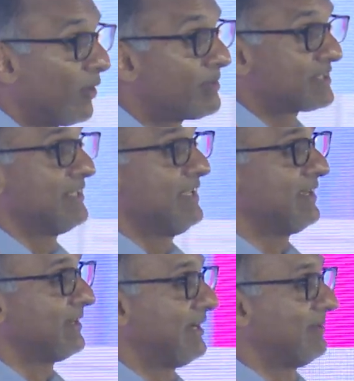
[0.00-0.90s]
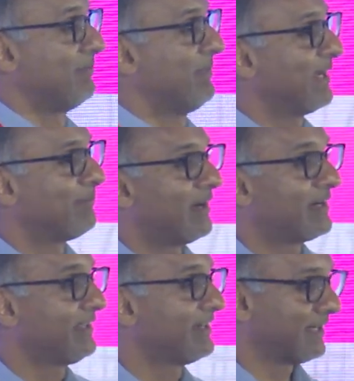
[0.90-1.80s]
obviously, being a
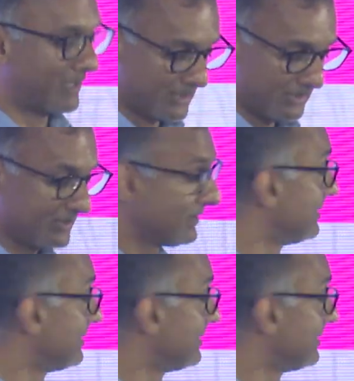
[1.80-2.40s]
marketer at heart,